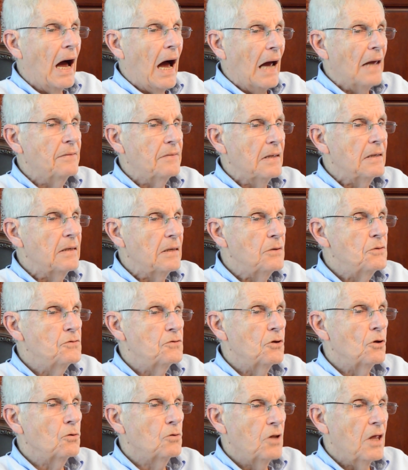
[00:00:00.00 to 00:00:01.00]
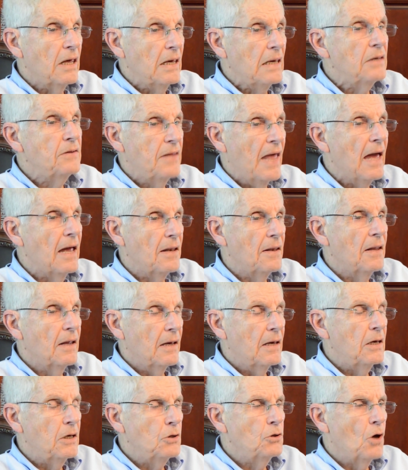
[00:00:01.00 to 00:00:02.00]
I think he's still dead. He dead.
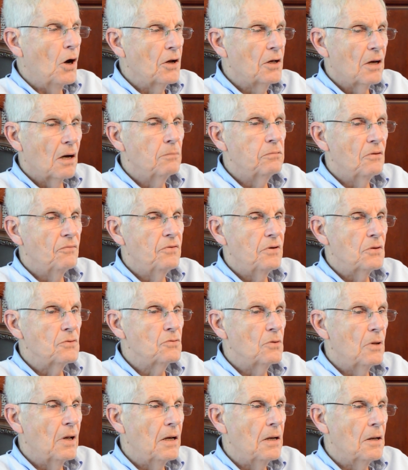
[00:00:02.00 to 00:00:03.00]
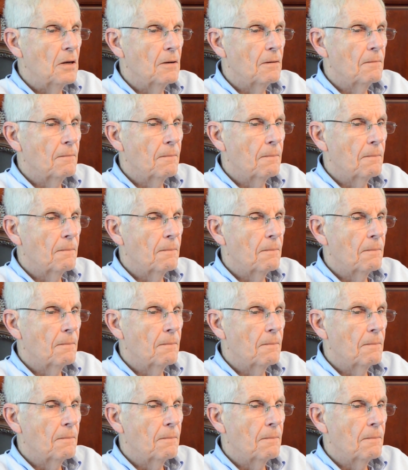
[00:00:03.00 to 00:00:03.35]
He died a couple of years later.